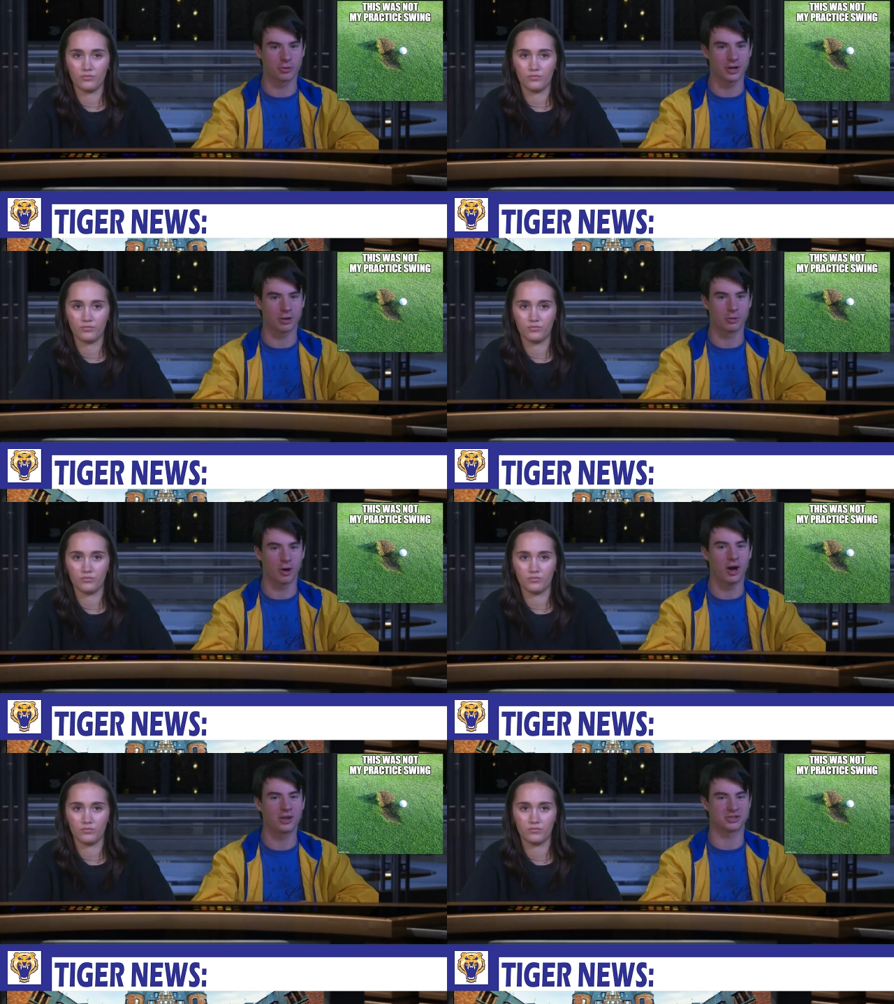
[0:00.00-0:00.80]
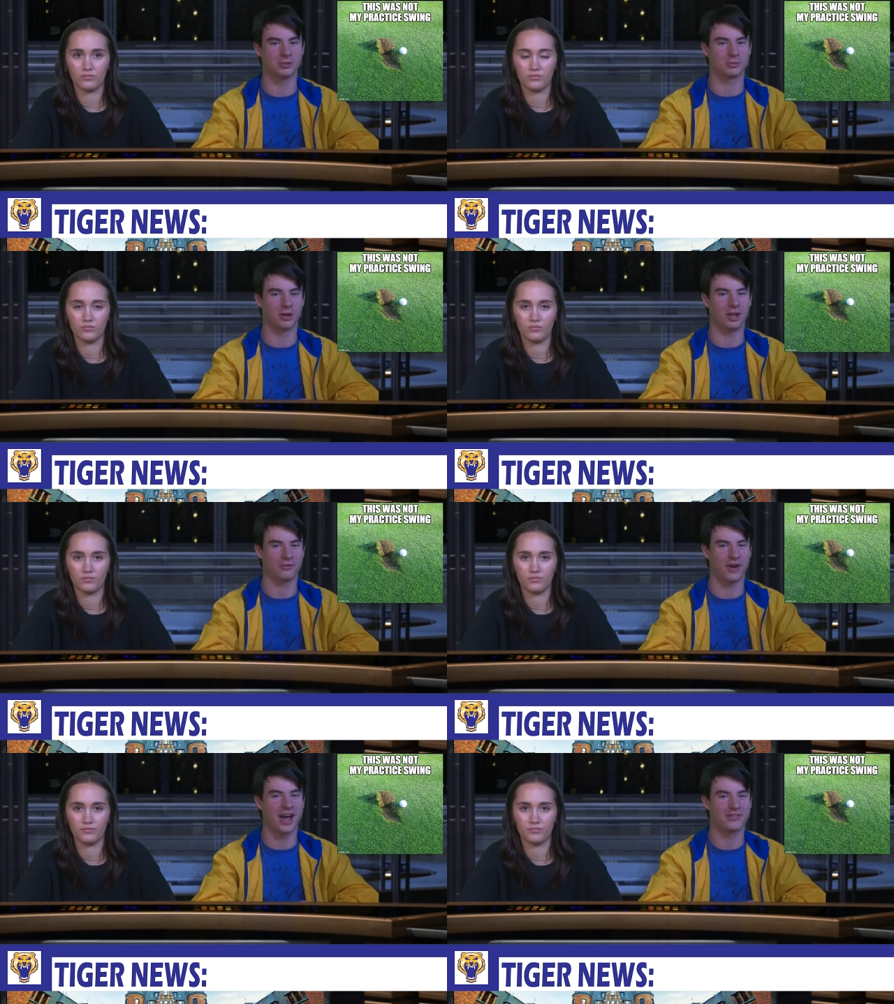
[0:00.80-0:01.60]
Speaker 1: Greer, who also
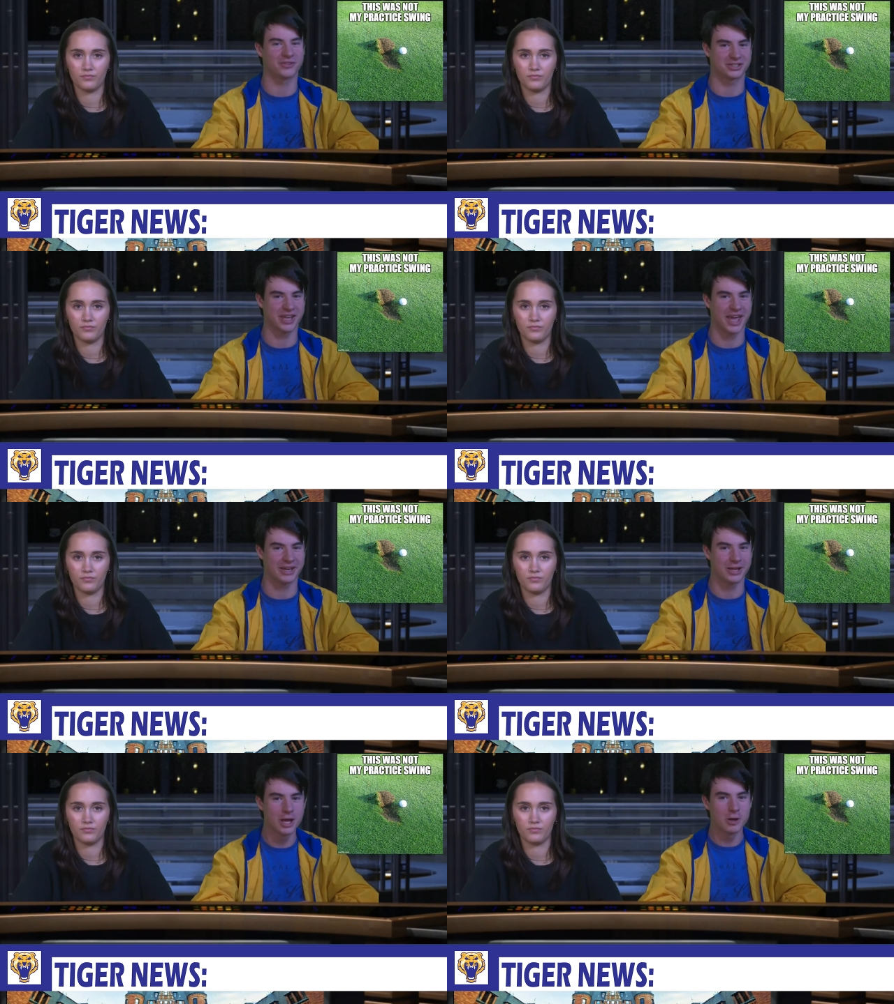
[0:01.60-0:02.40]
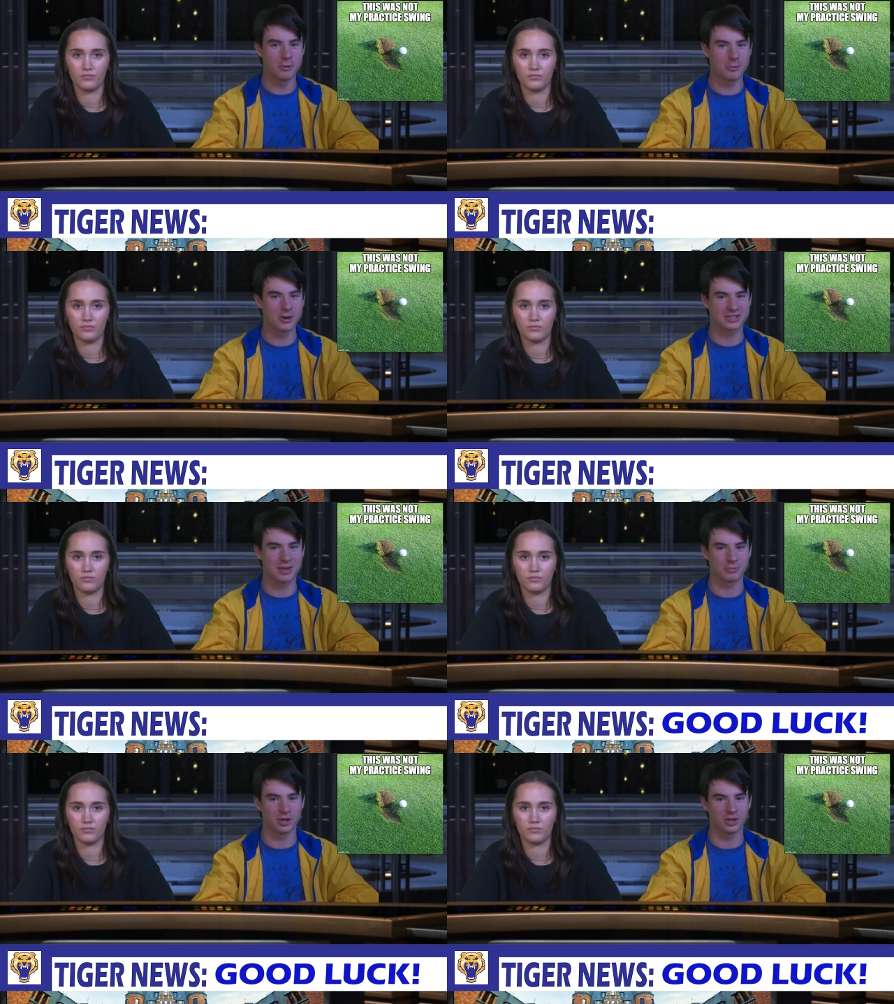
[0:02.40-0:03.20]
qualified for state. We wish
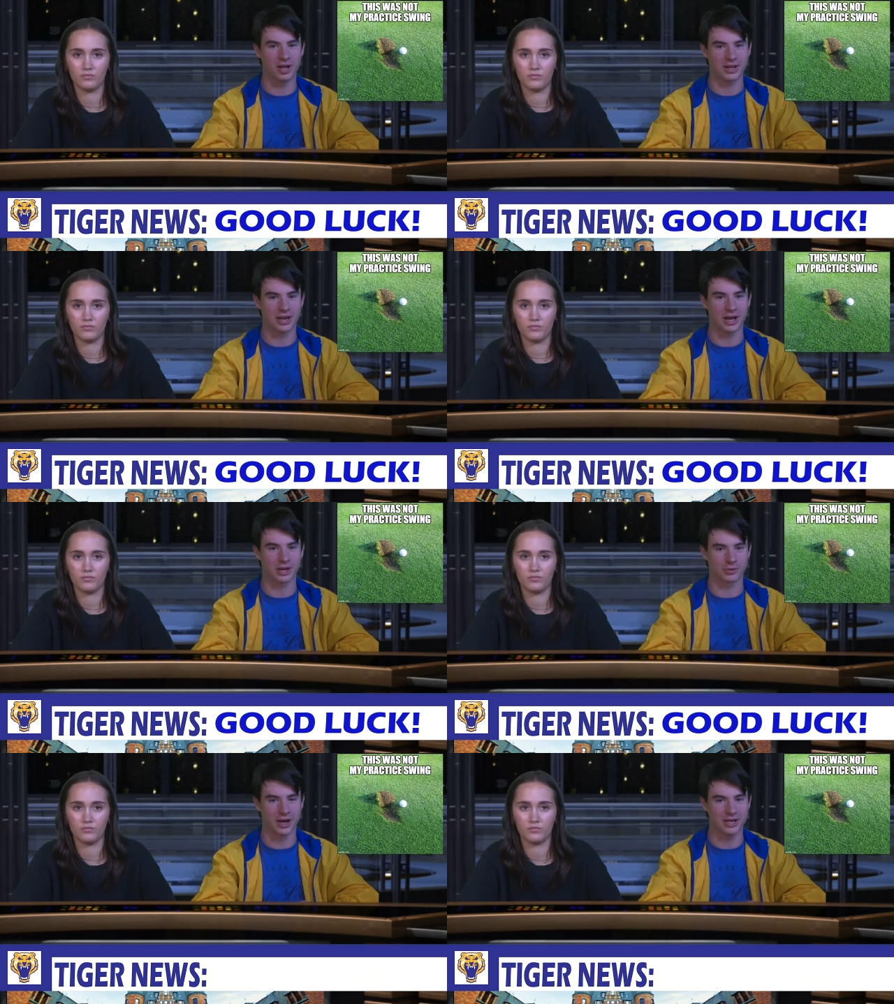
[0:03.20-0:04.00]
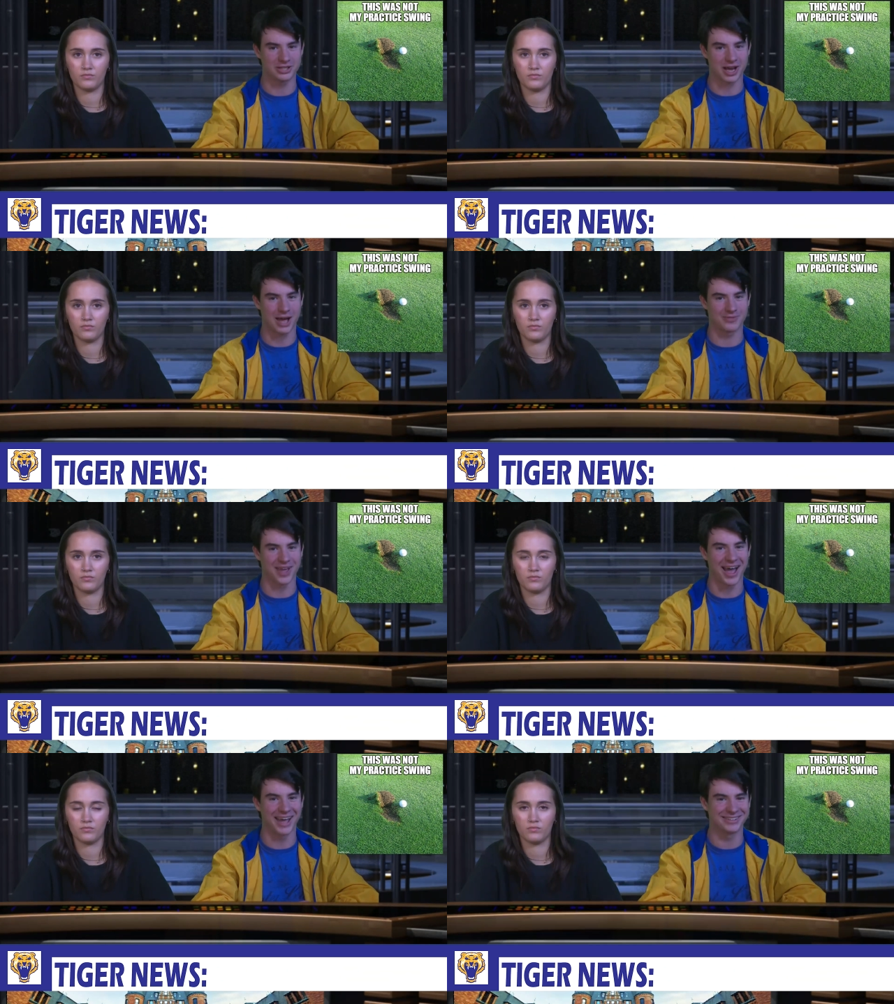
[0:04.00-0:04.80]
them good luck and a great job,
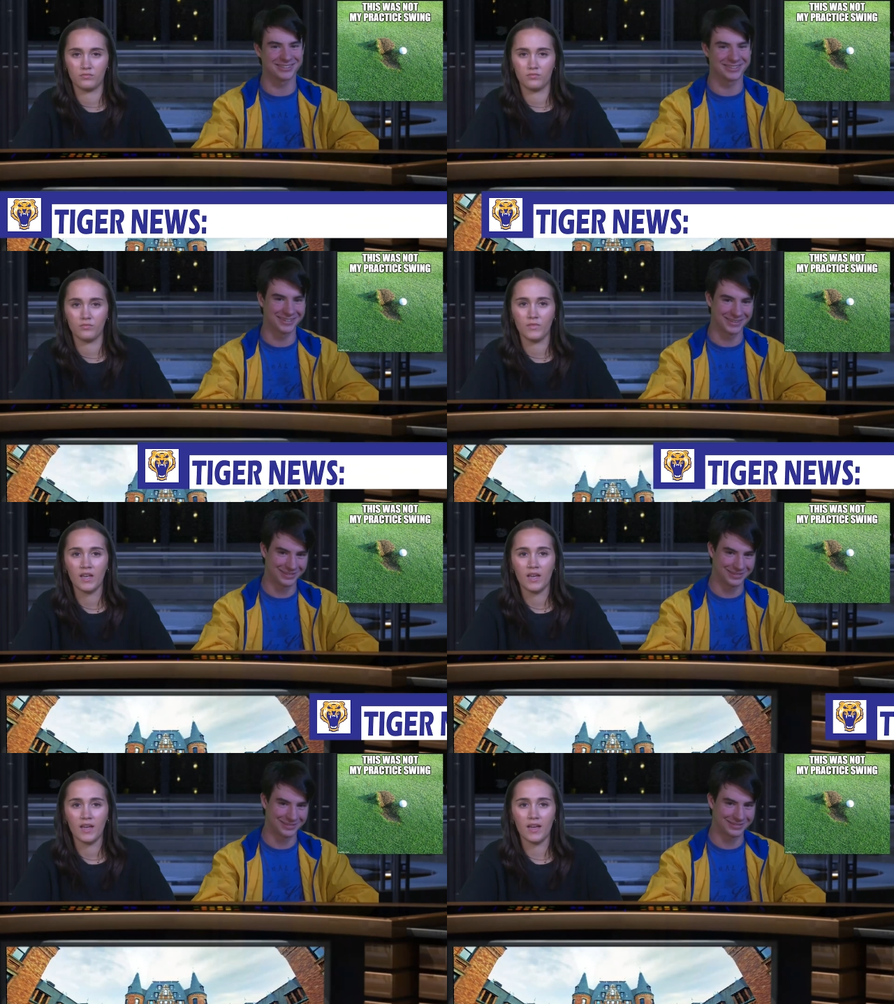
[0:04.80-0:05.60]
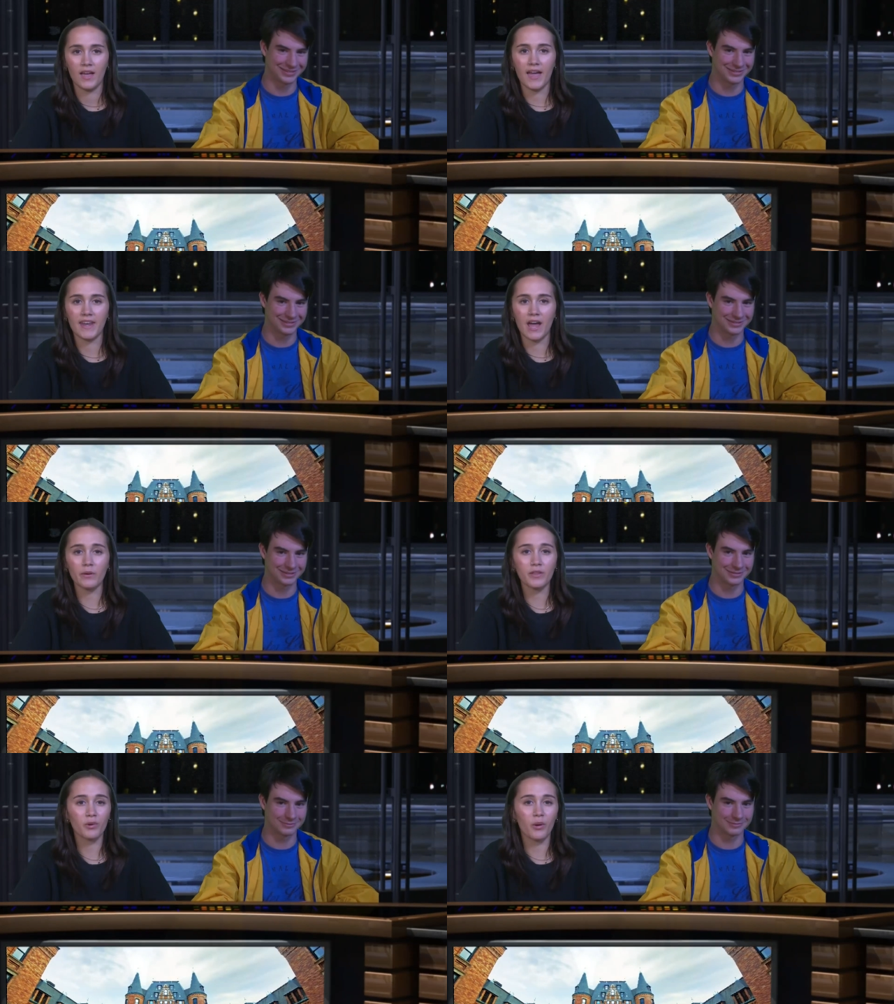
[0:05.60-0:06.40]
guys.
Speaker 2: And now
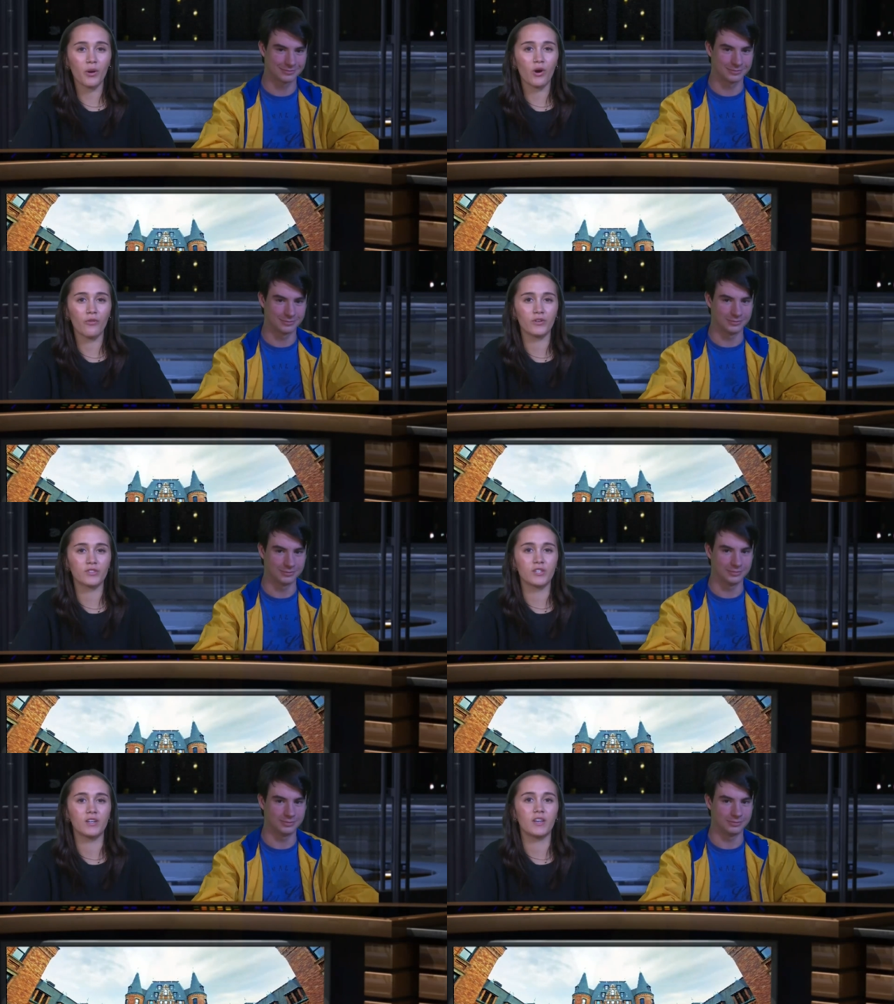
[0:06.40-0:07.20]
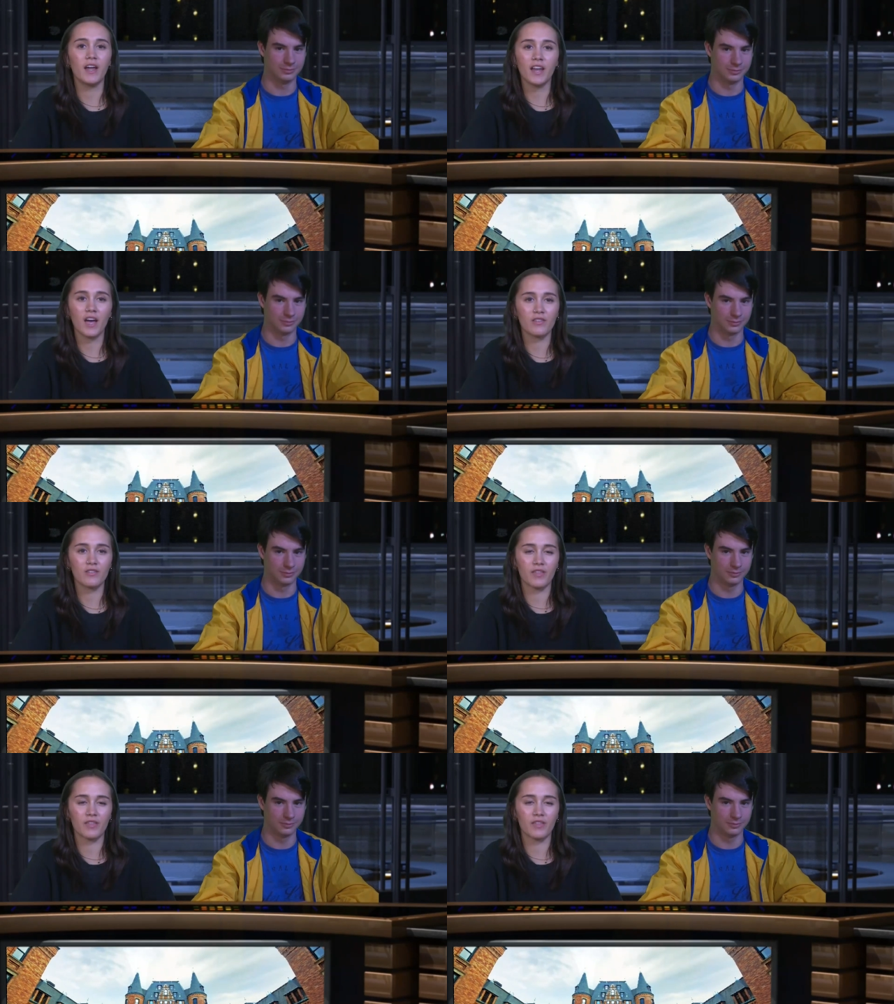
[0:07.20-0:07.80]
we throw it over to none other